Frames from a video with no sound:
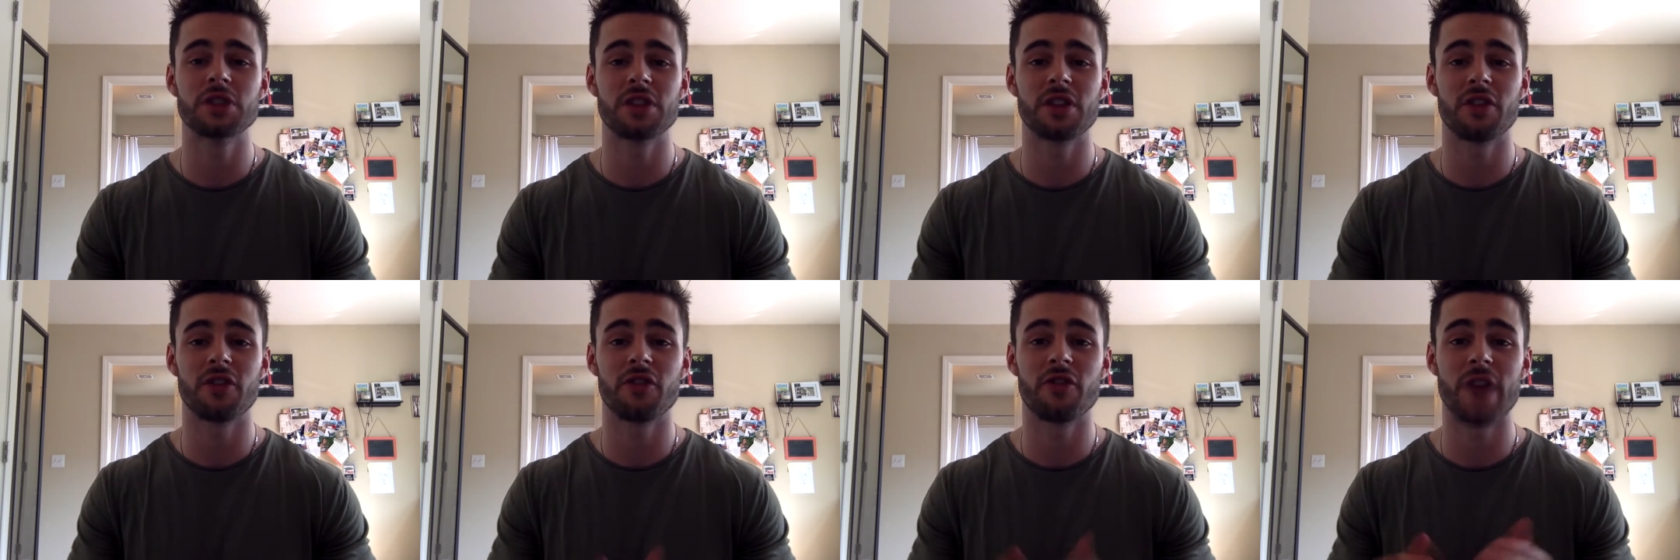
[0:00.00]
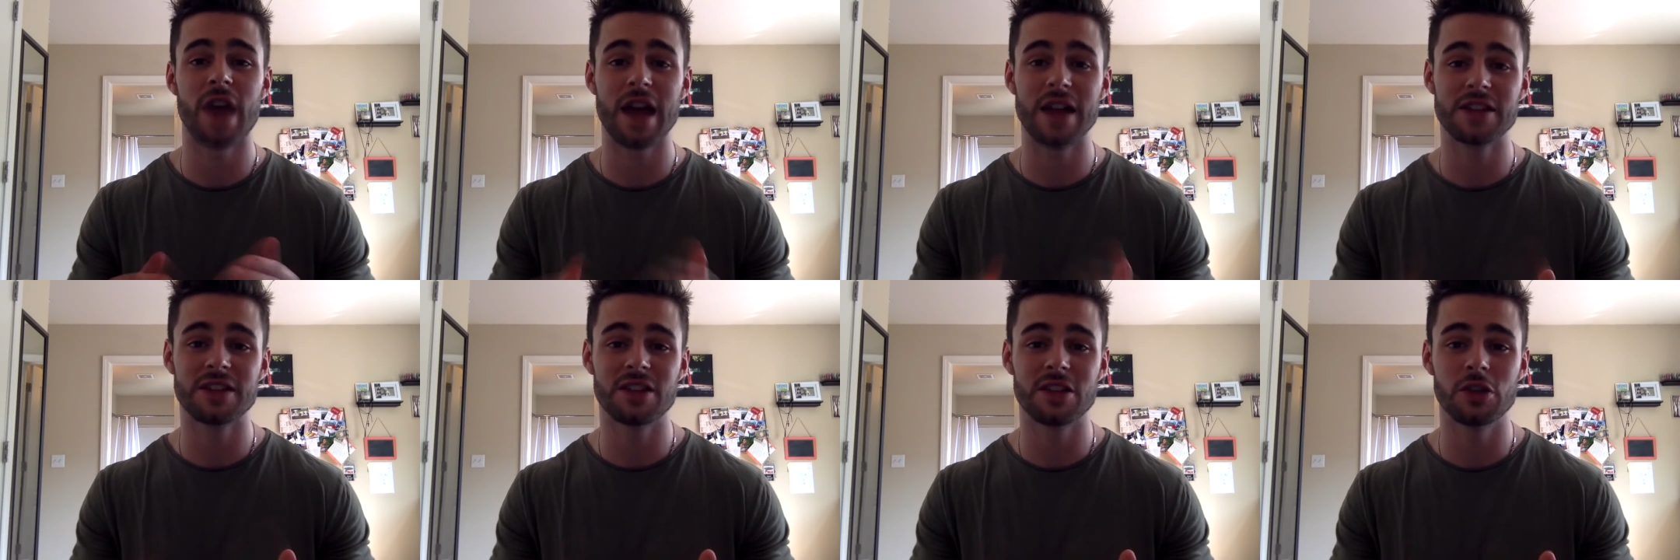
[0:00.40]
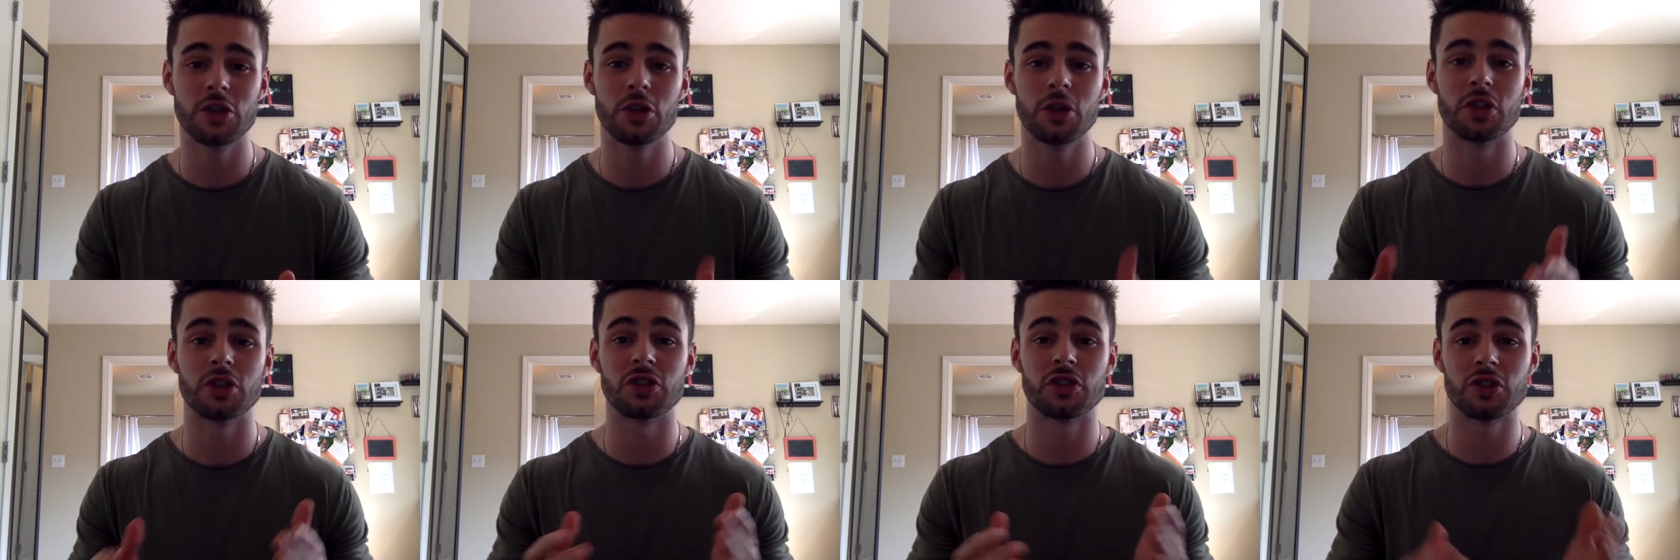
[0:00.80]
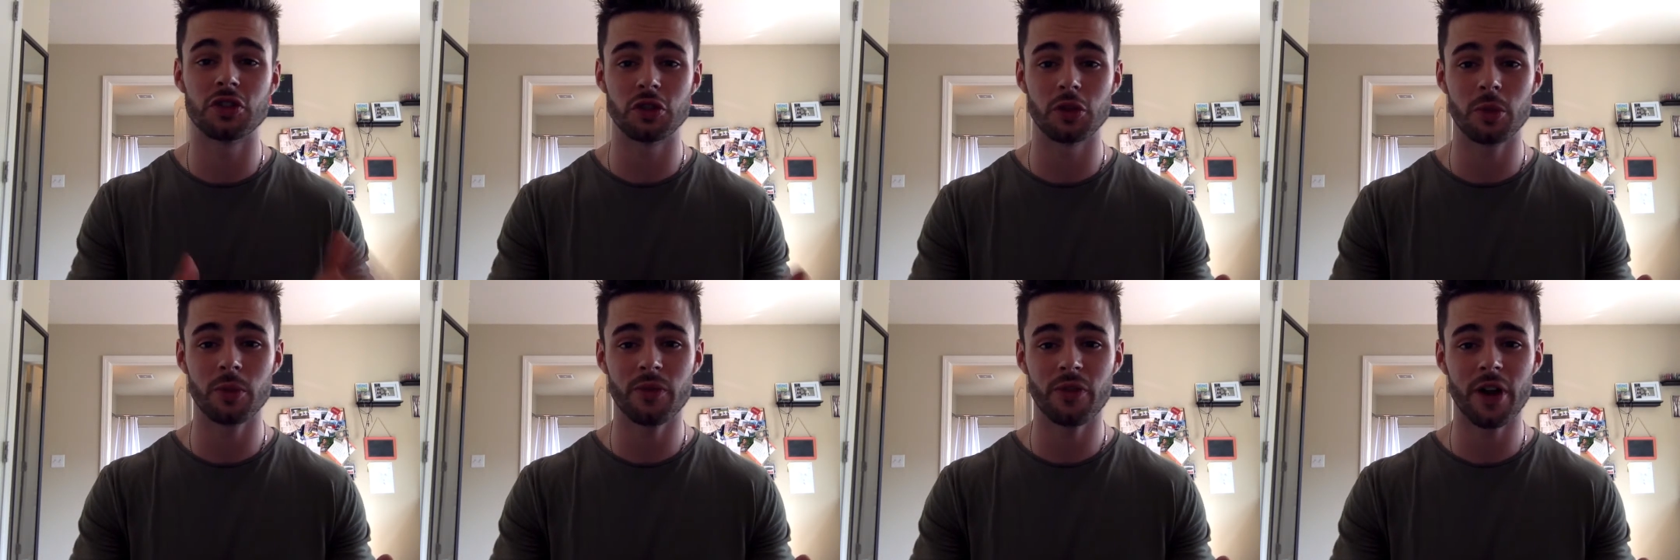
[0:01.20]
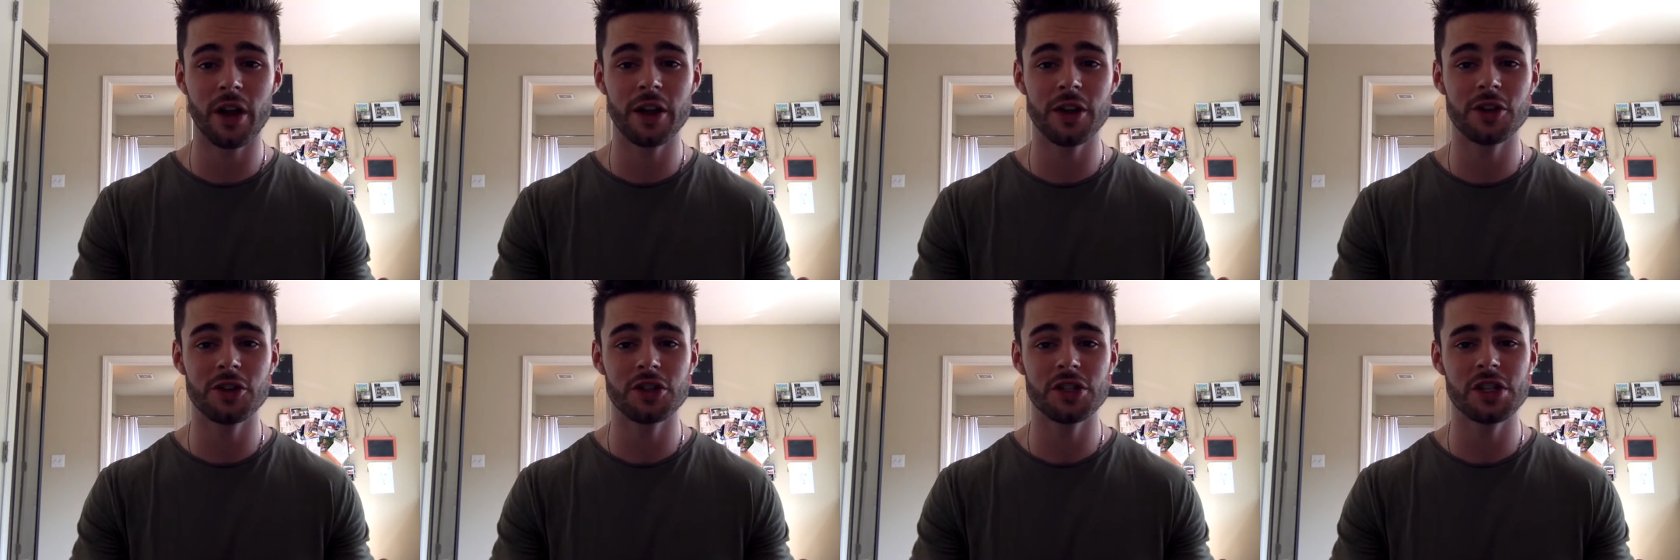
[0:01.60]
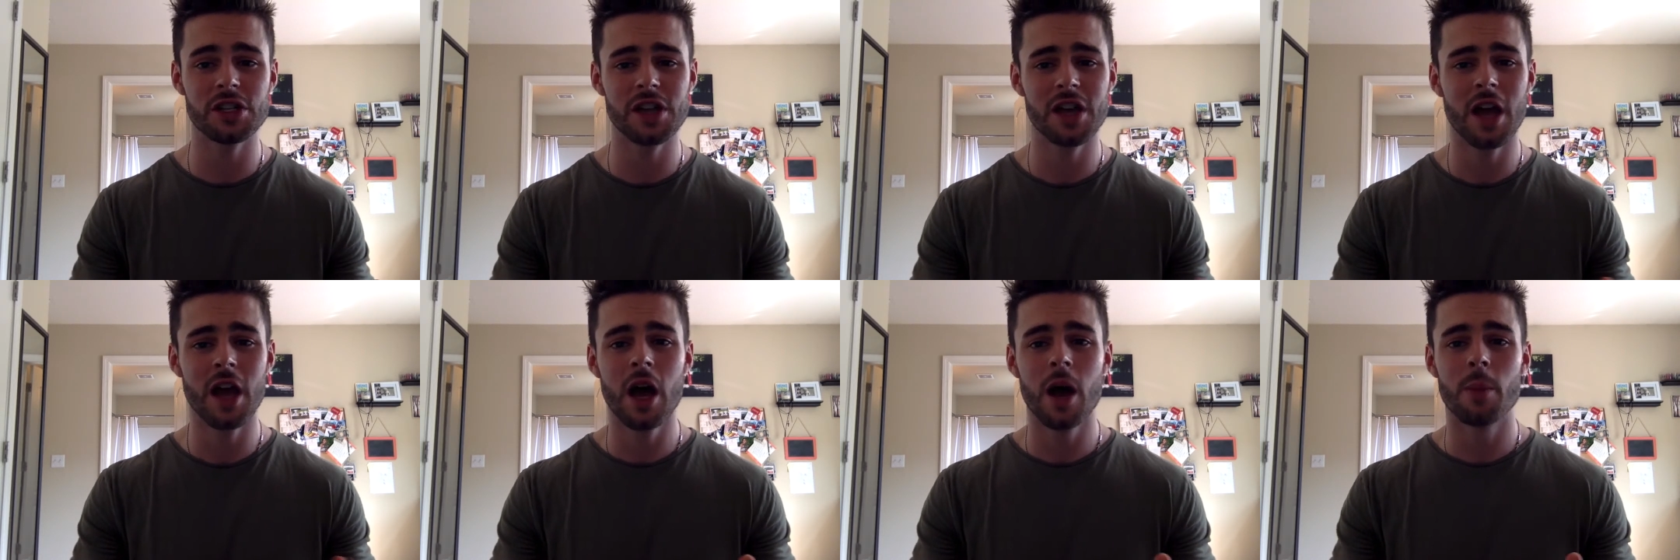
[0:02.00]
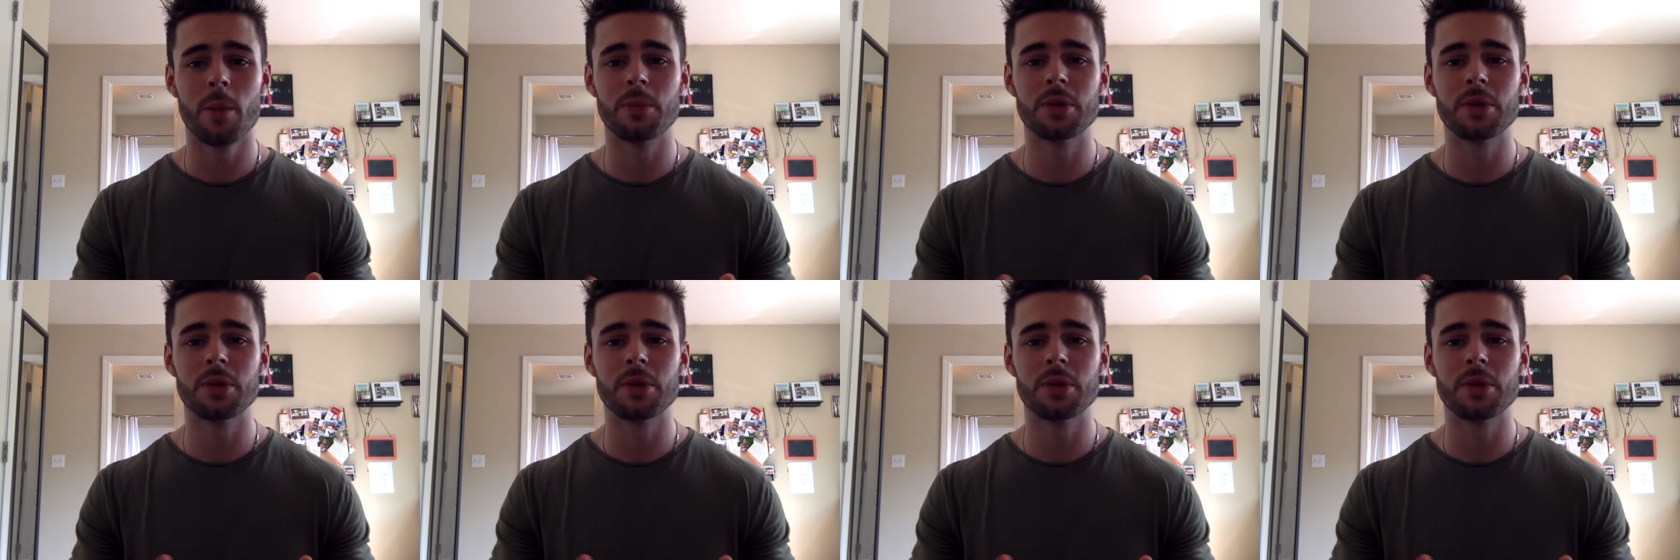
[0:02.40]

using the fats that you consume for energy,